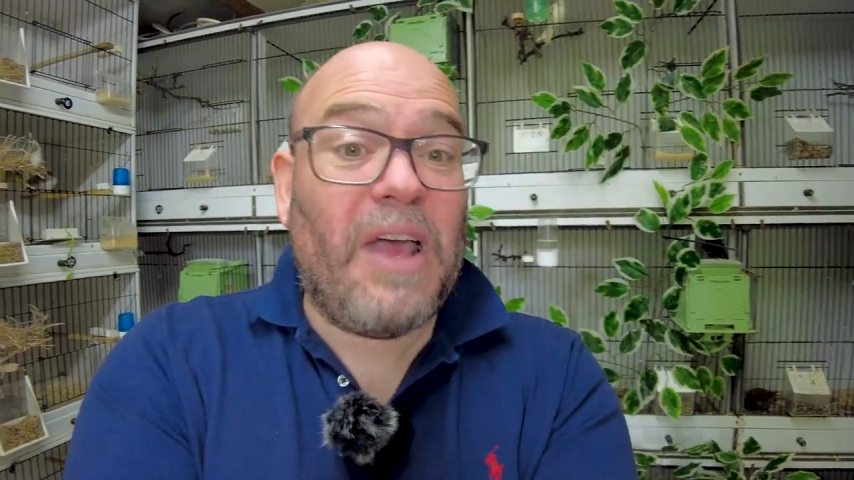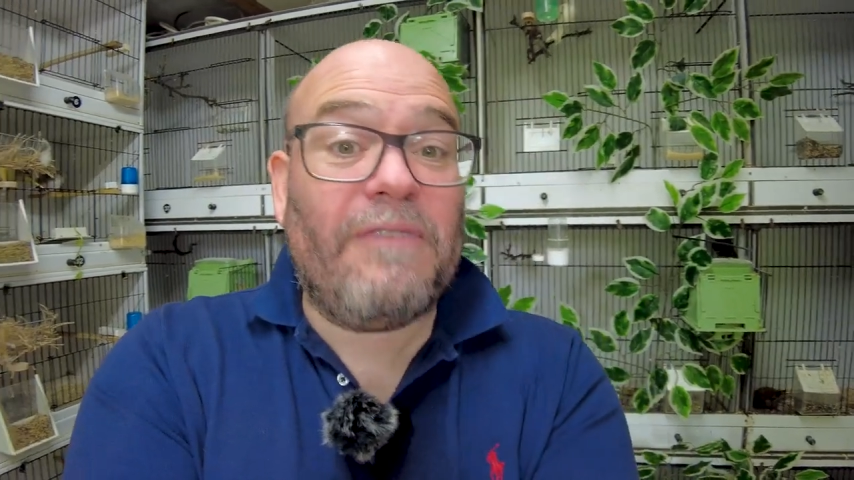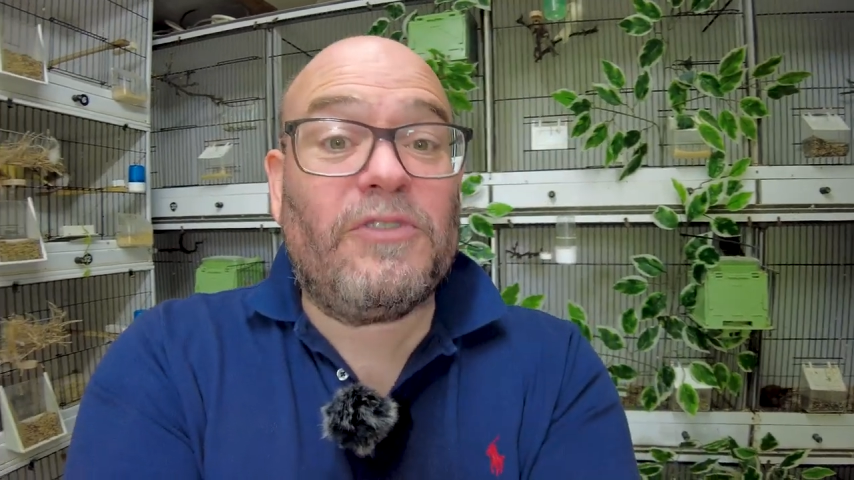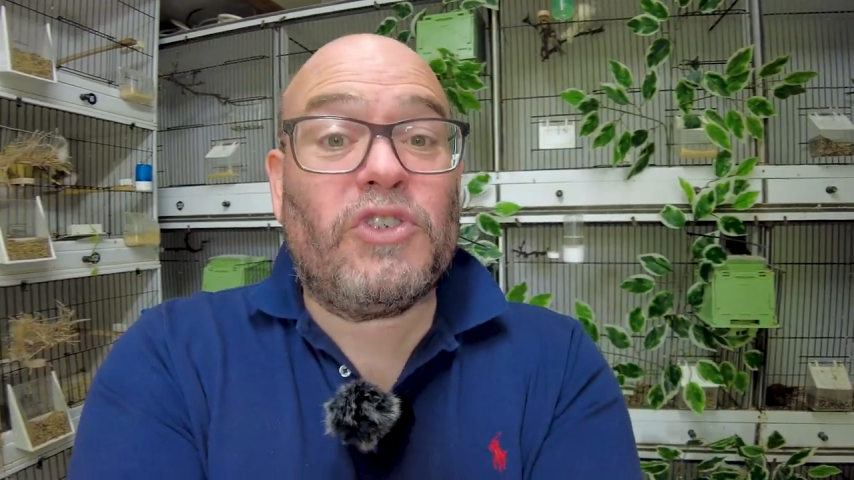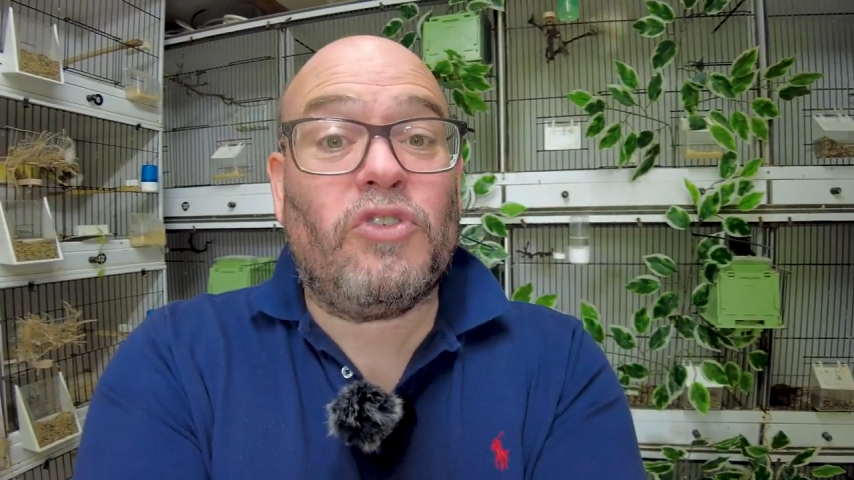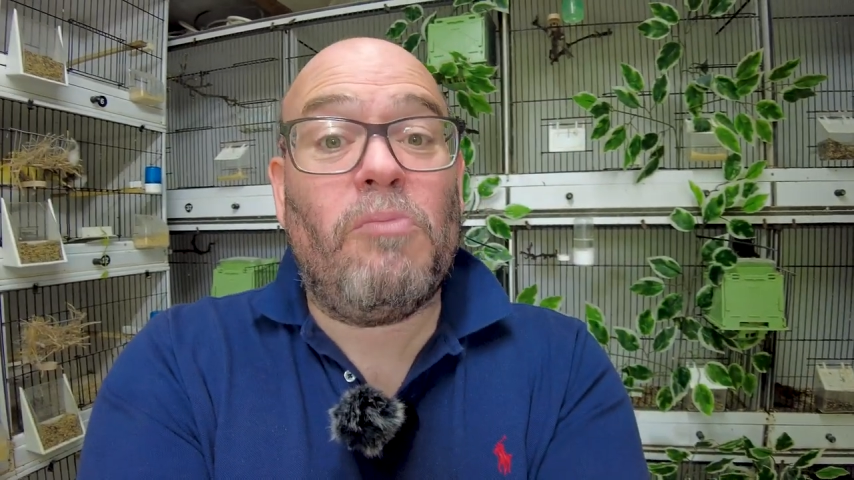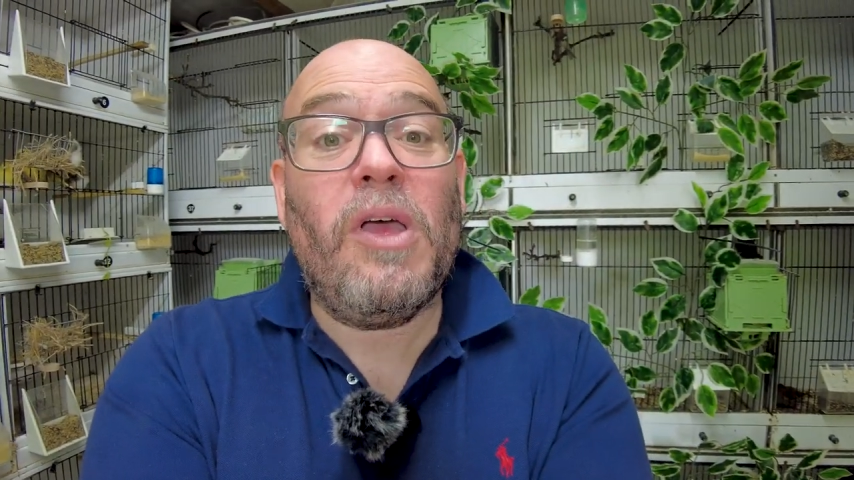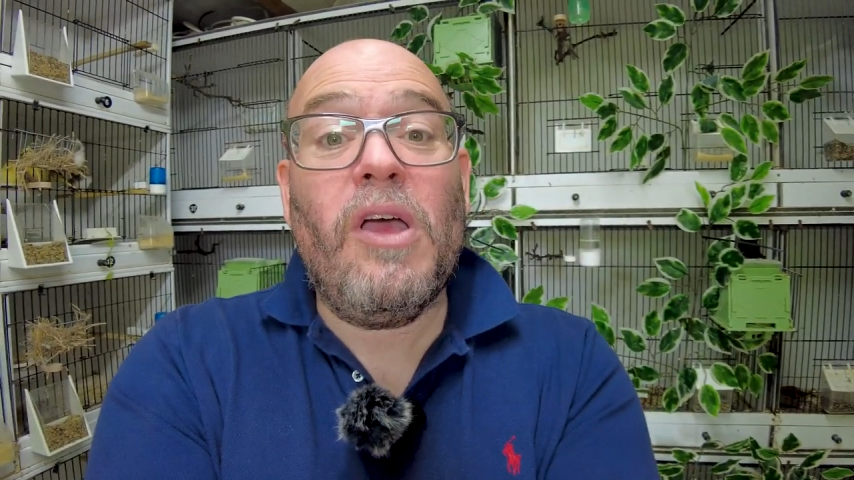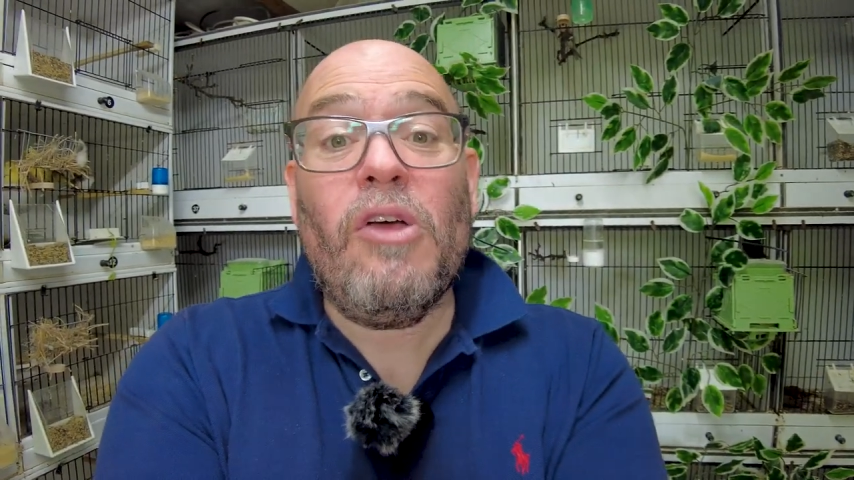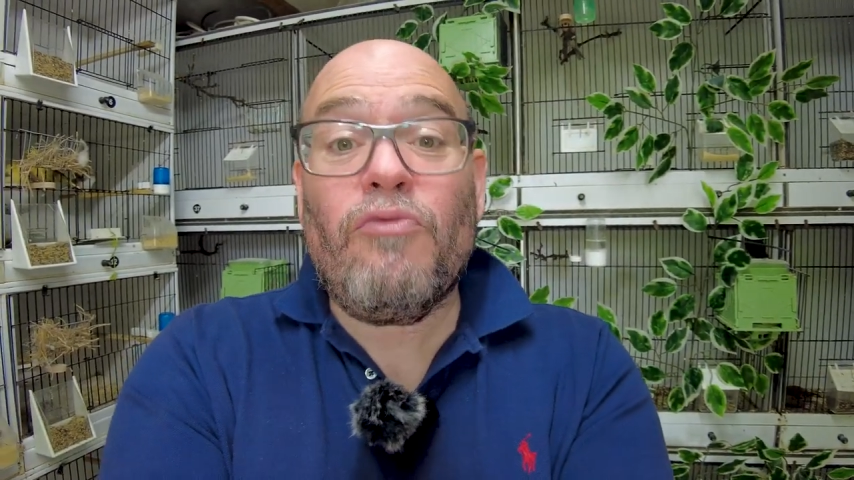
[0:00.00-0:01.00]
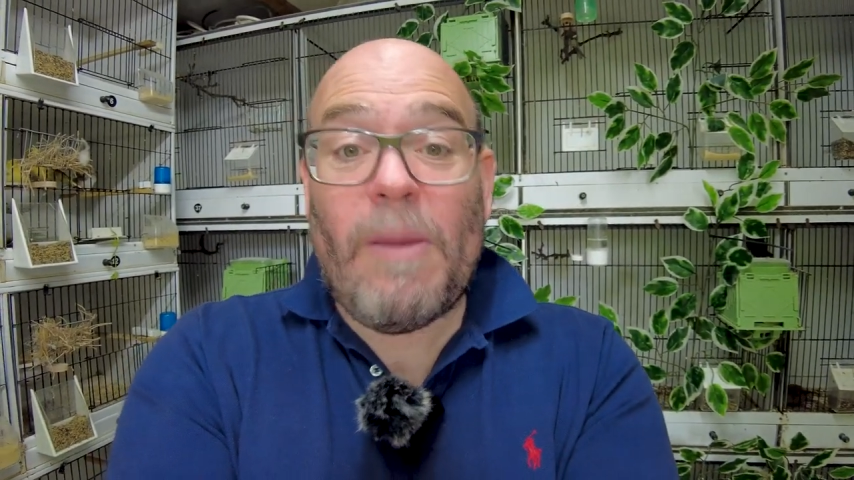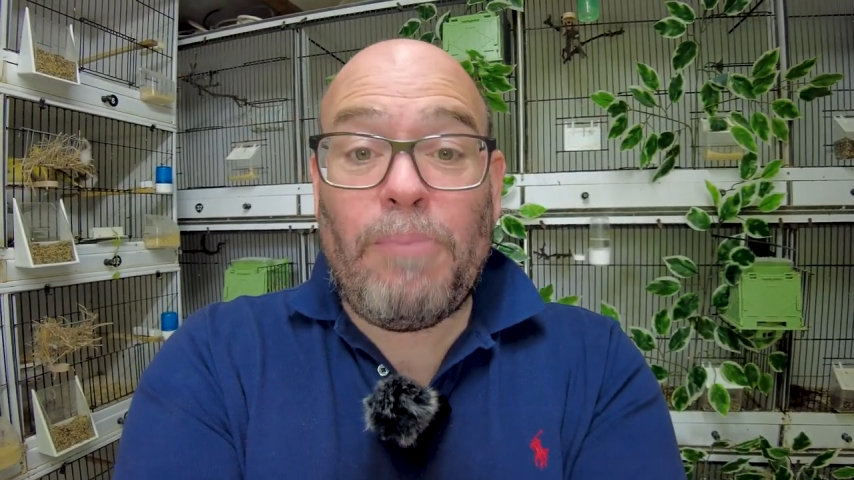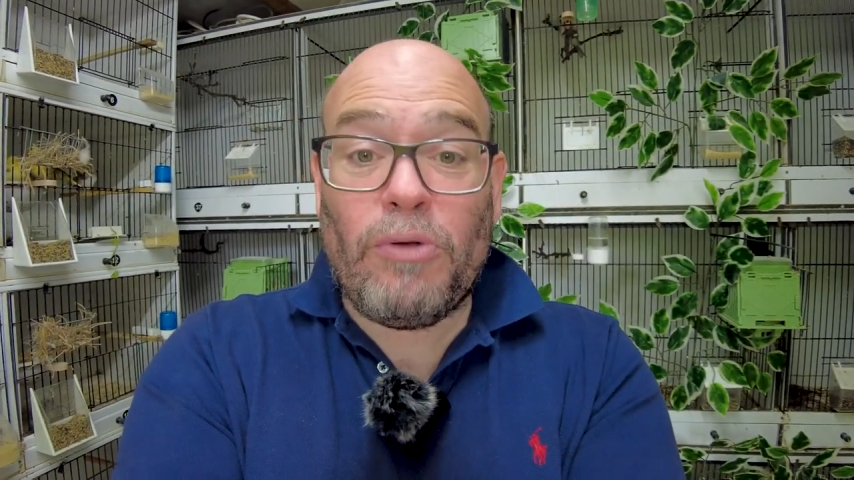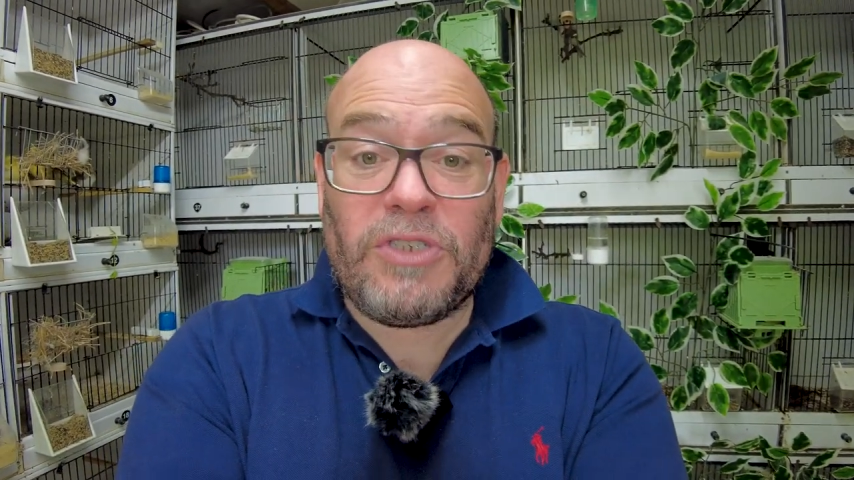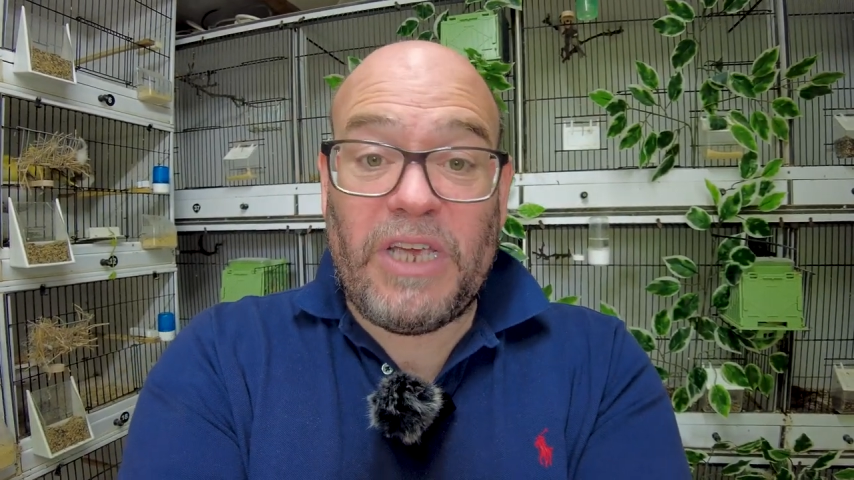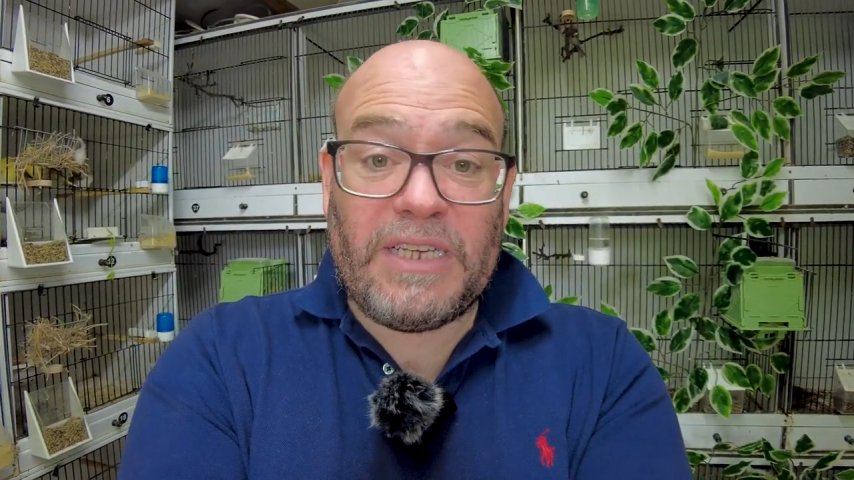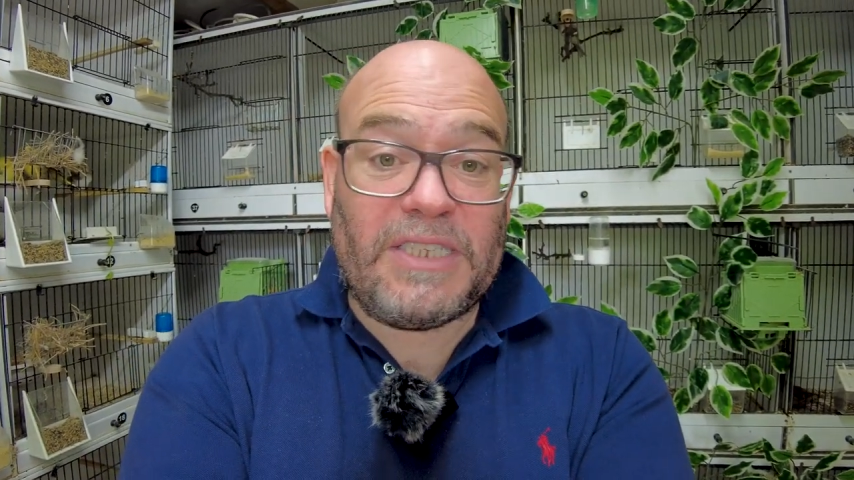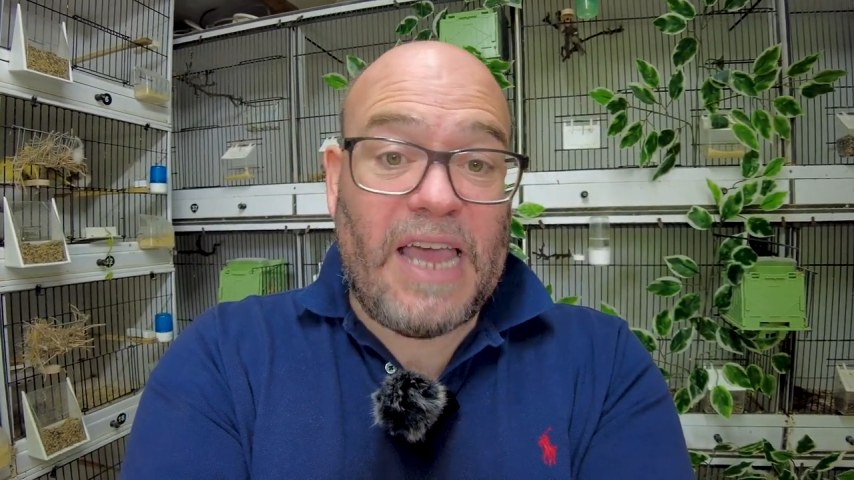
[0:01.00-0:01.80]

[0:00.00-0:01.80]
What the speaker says: have some red pole chicks.